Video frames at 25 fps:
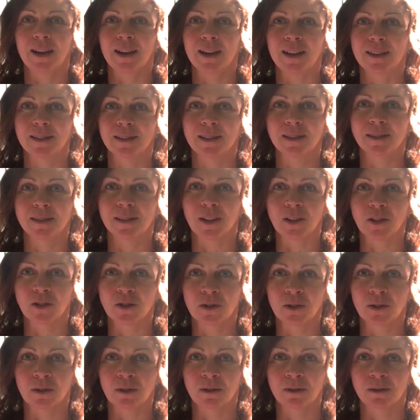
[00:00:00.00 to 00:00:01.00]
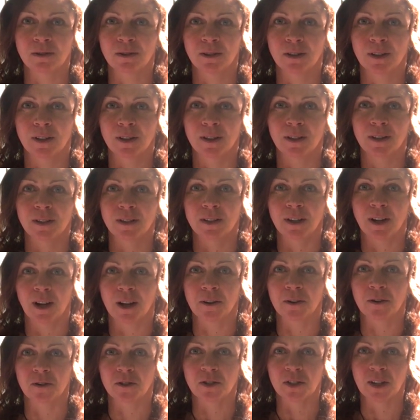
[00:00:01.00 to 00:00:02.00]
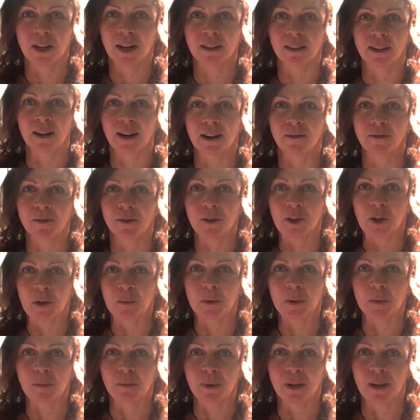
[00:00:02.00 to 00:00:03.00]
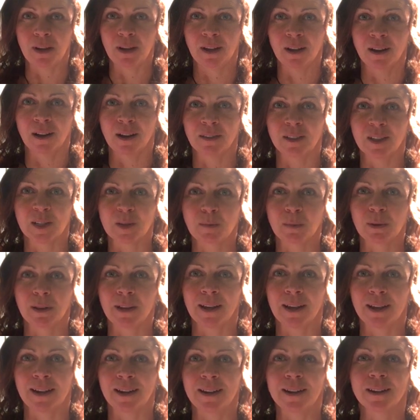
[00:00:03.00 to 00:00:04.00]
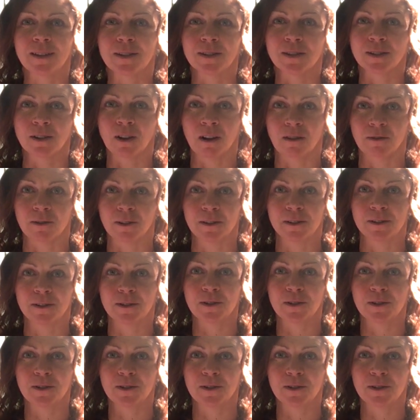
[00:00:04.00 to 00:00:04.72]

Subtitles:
it's essential to understand that every human being on this planet is sovereign.